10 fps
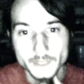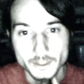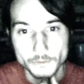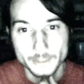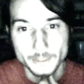
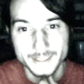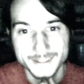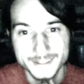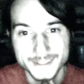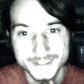freaking
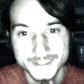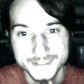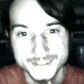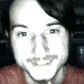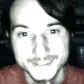
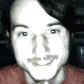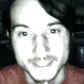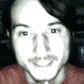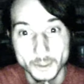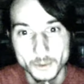like a
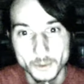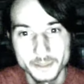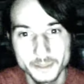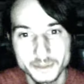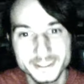horror
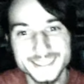movie.